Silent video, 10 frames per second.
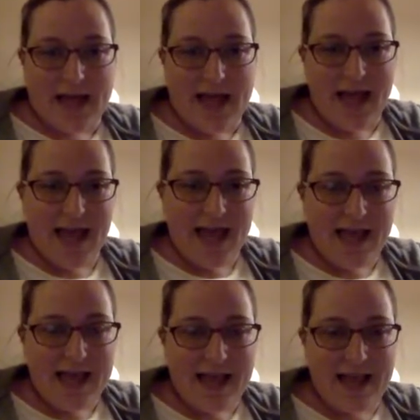
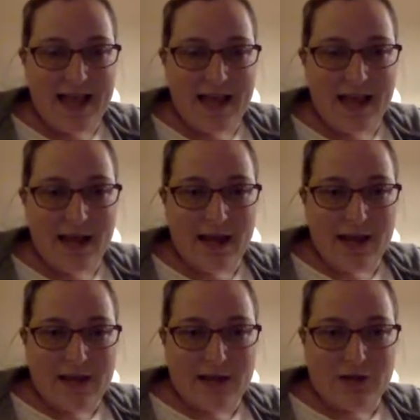hey,
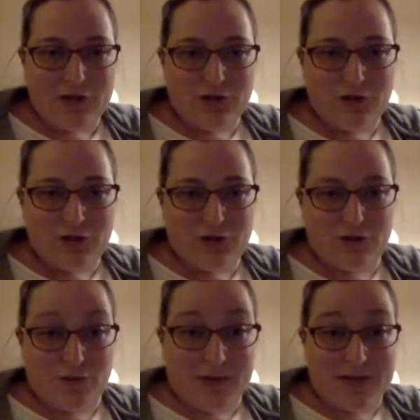
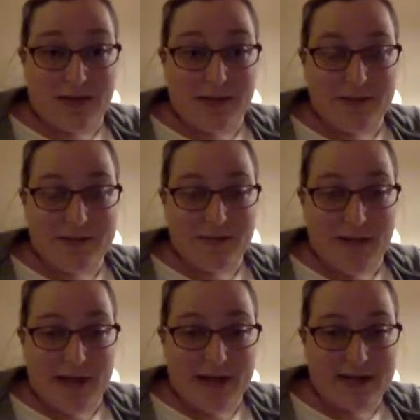Dripping in Diamonds is
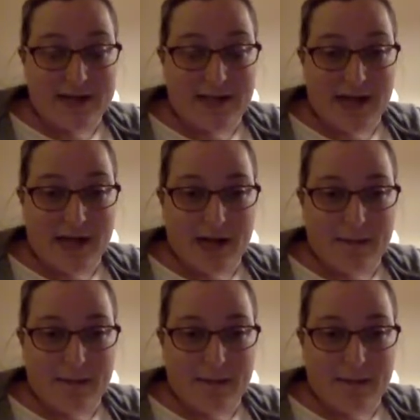back in stock.